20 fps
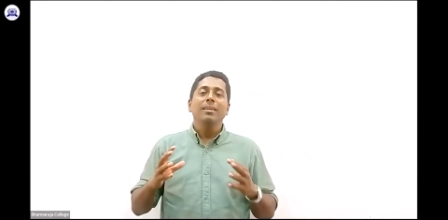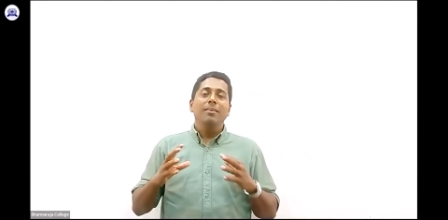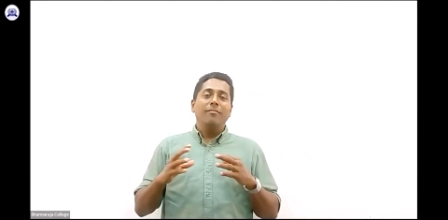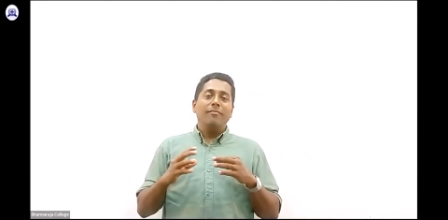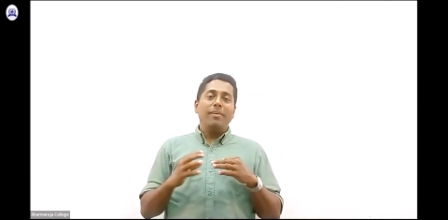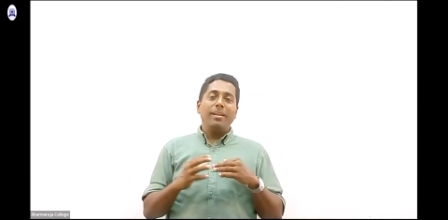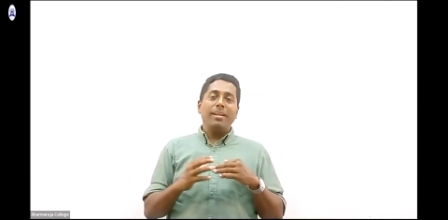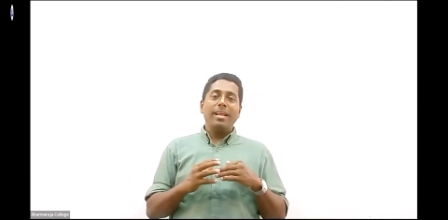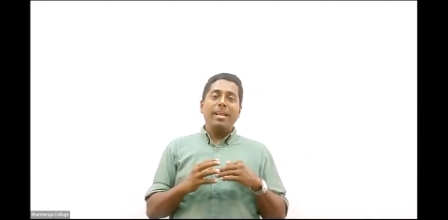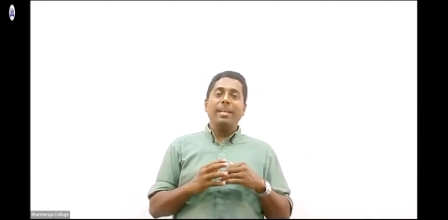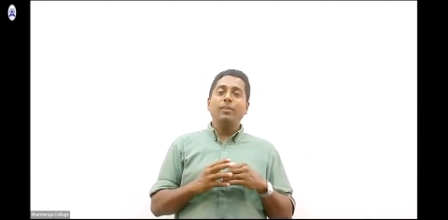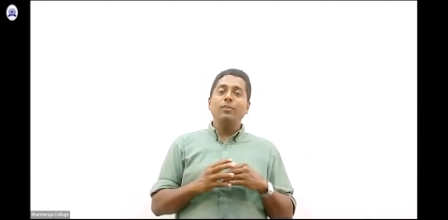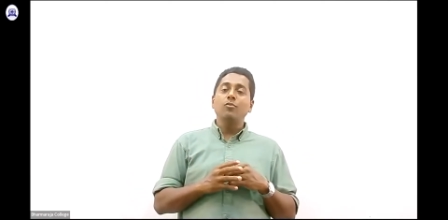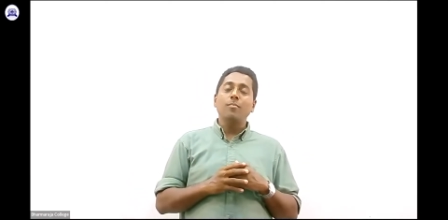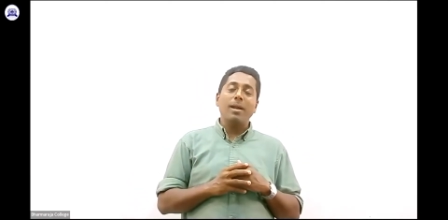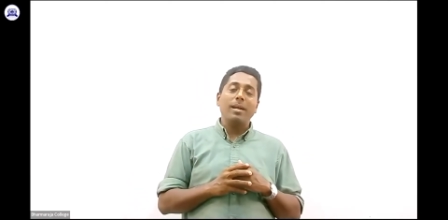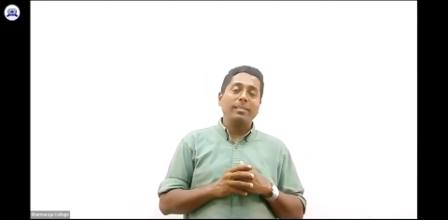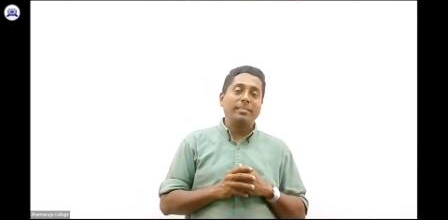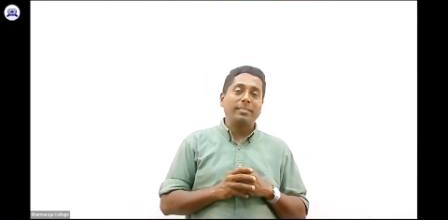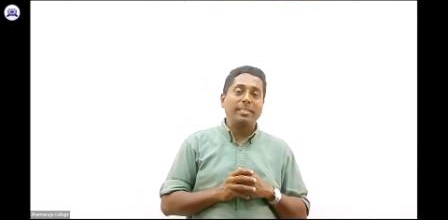When I do
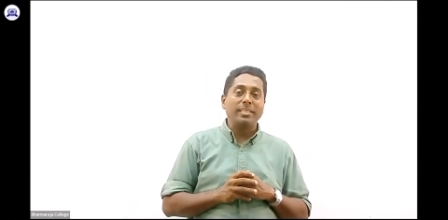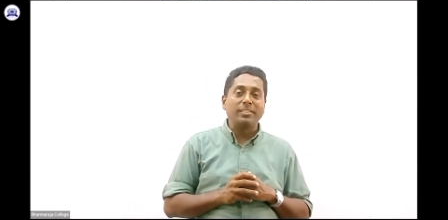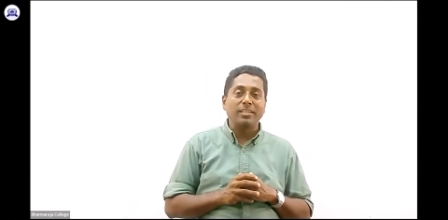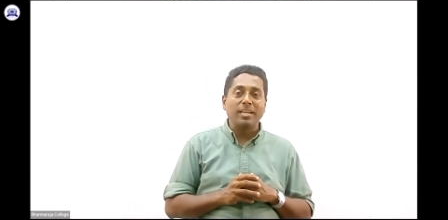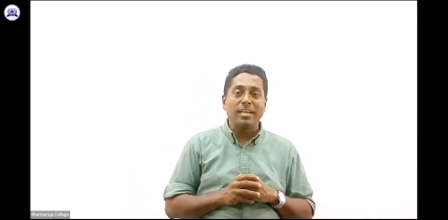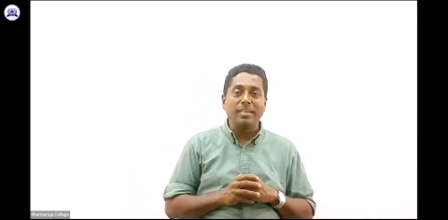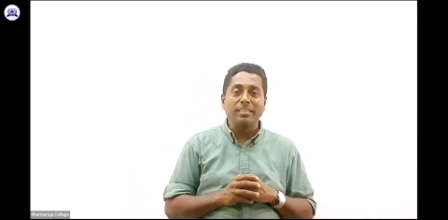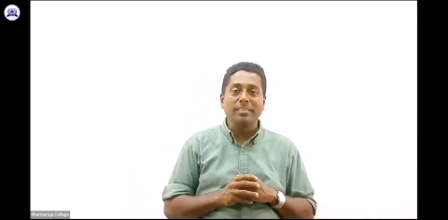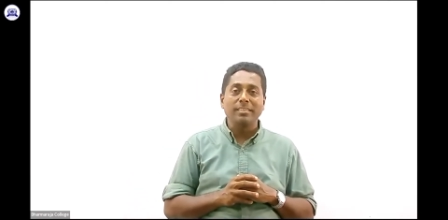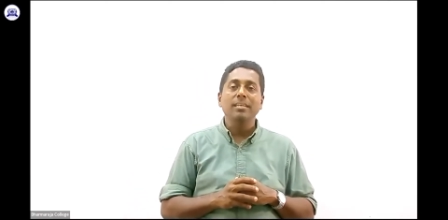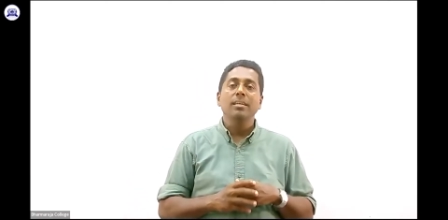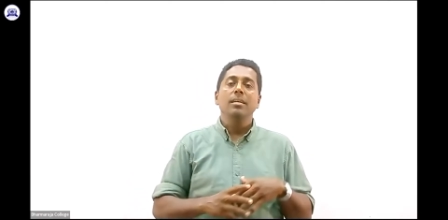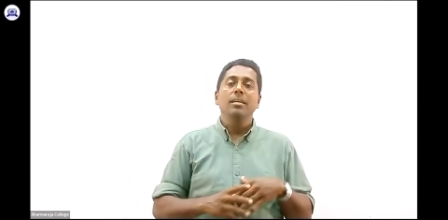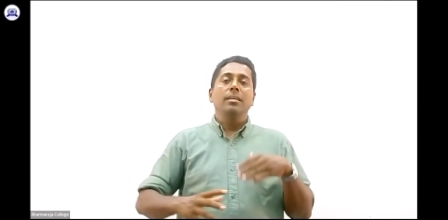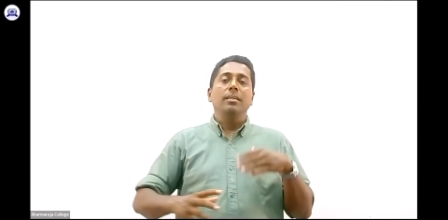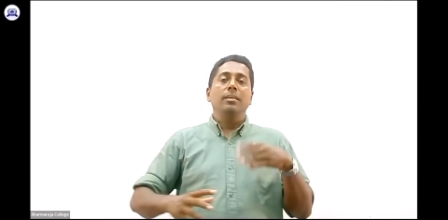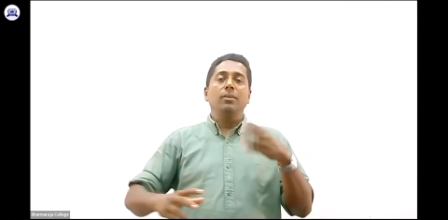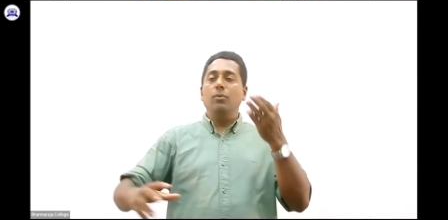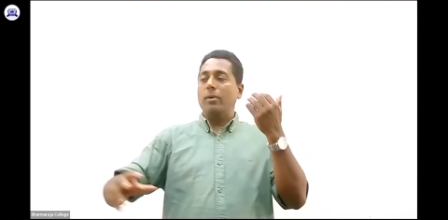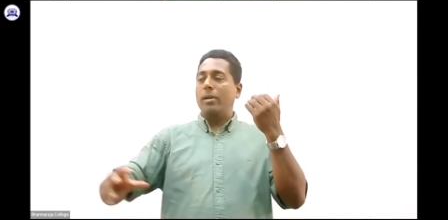my sessions,
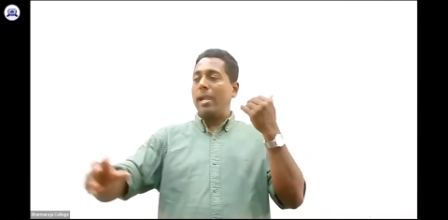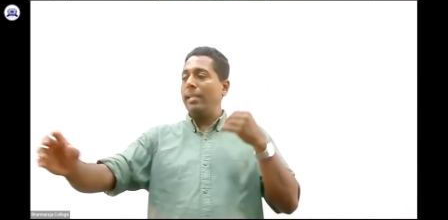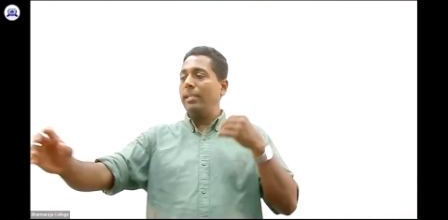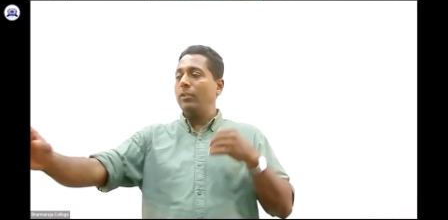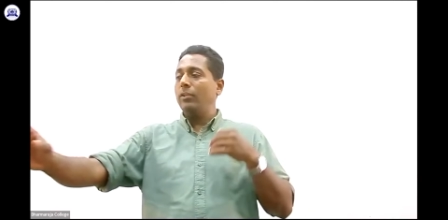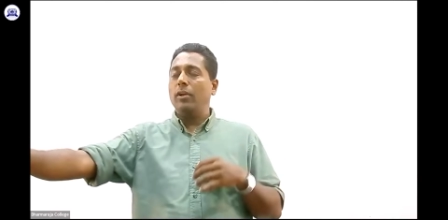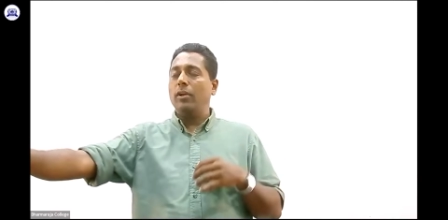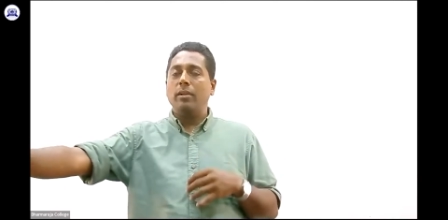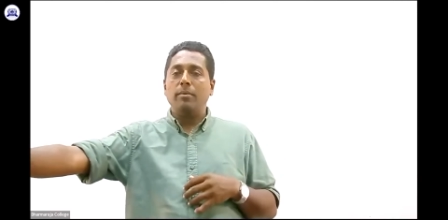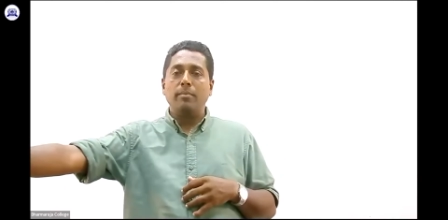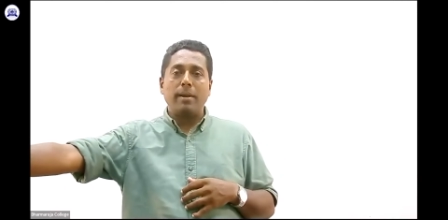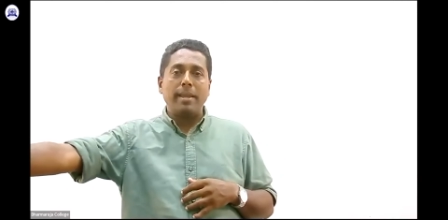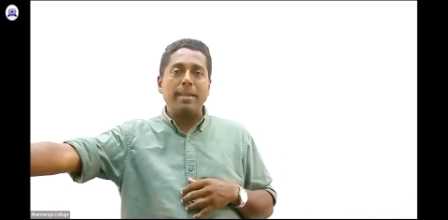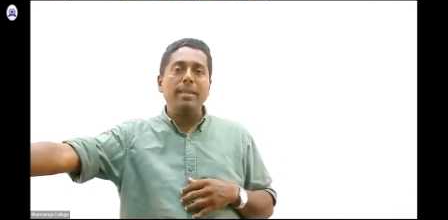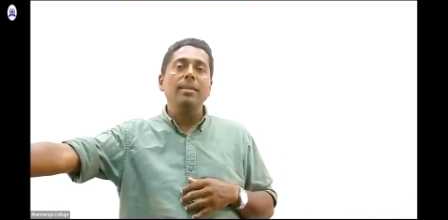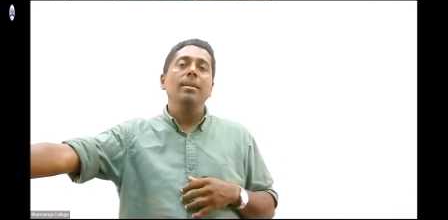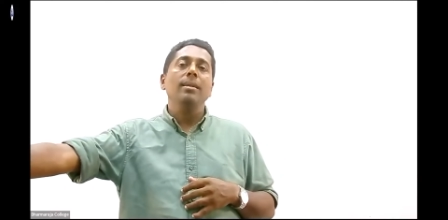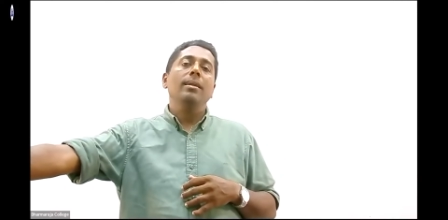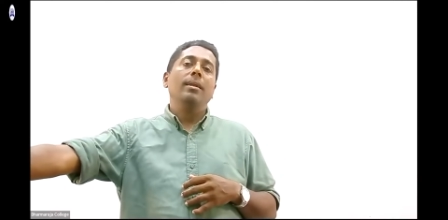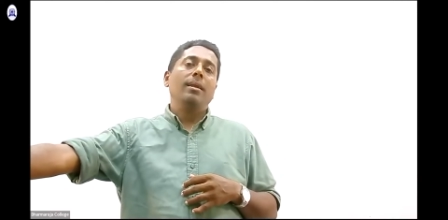you can join my
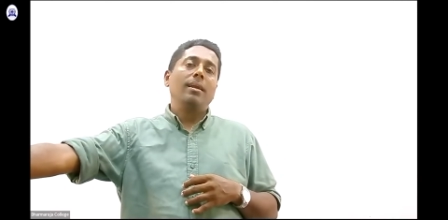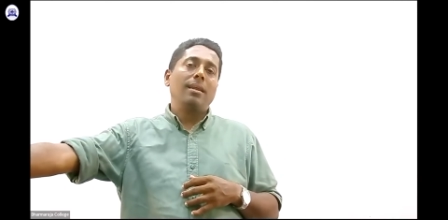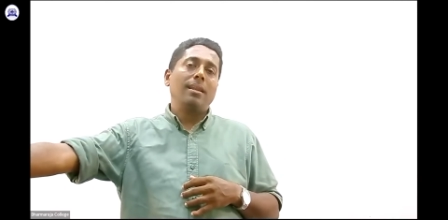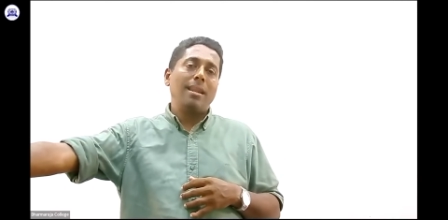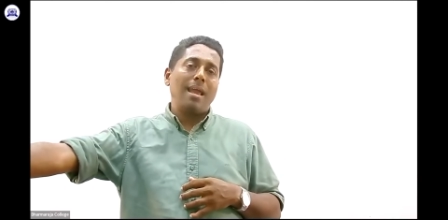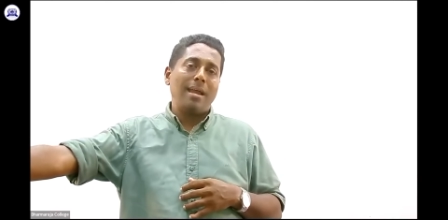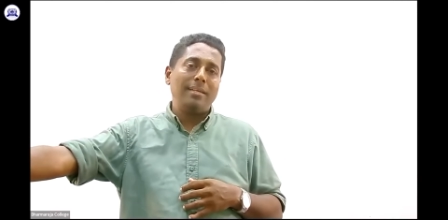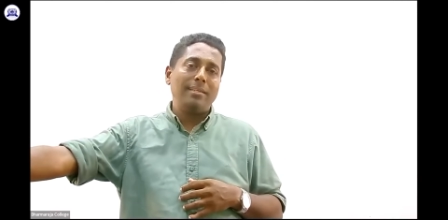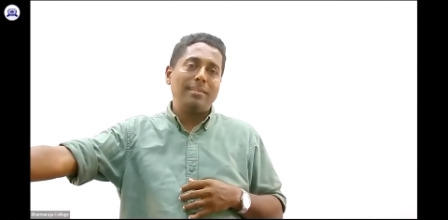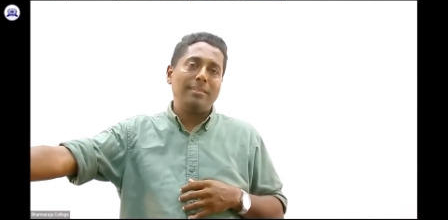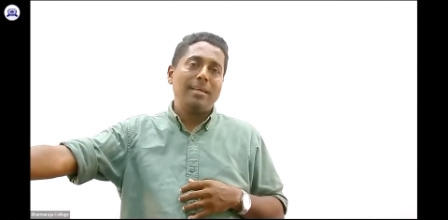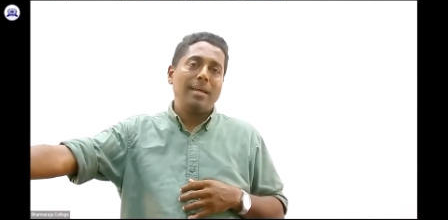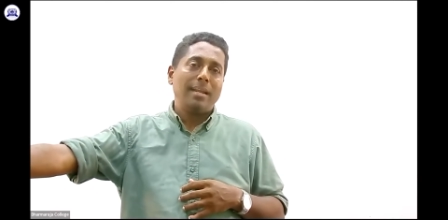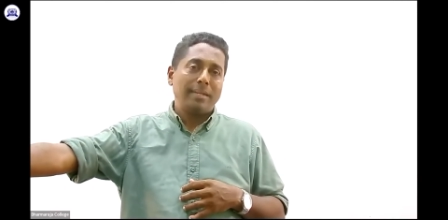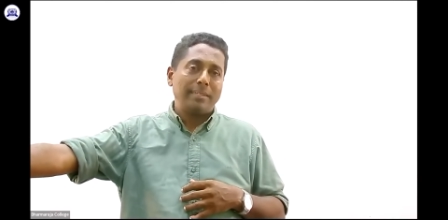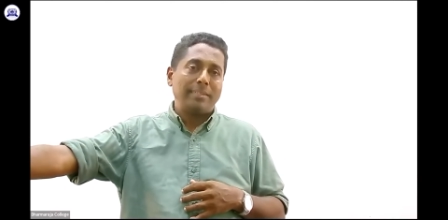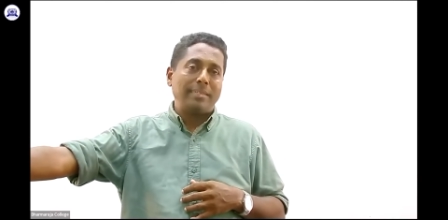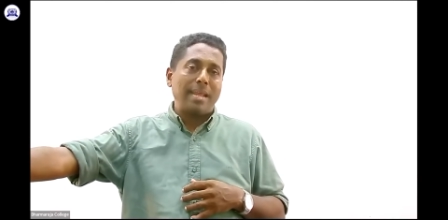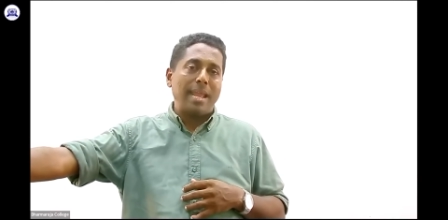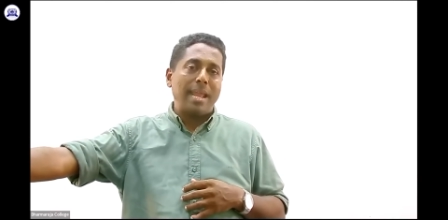class.
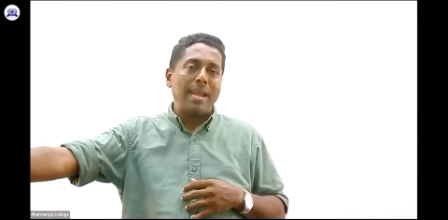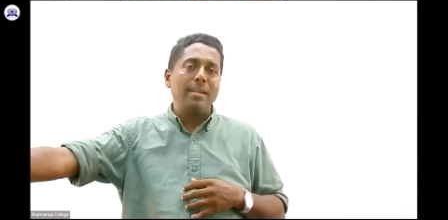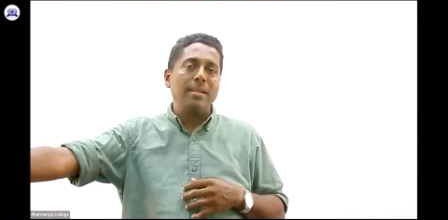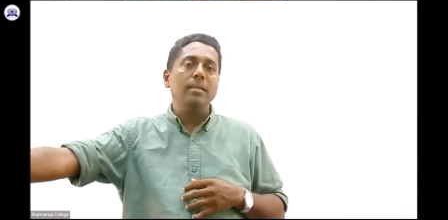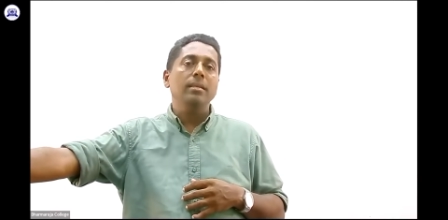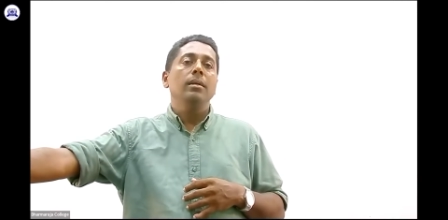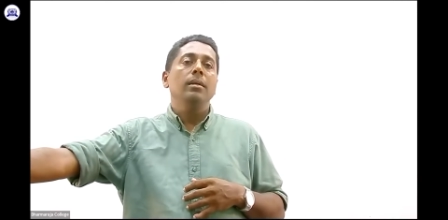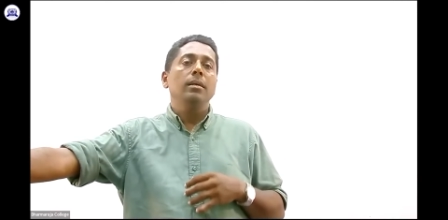Understand?